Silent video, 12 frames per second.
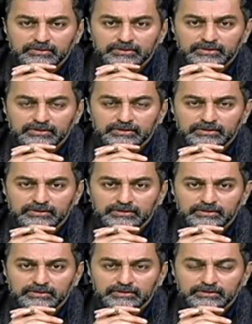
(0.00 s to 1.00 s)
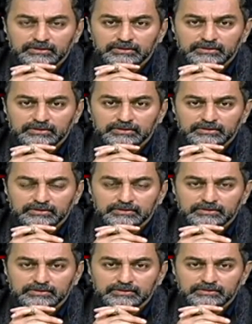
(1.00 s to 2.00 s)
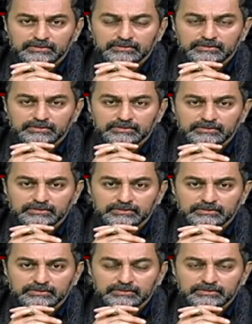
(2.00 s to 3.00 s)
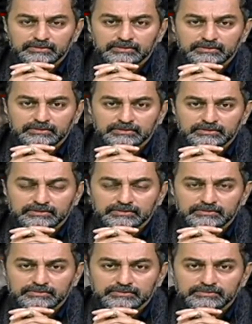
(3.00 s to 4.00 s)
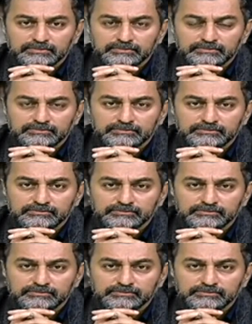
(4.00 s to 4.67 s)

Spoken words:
[no speech]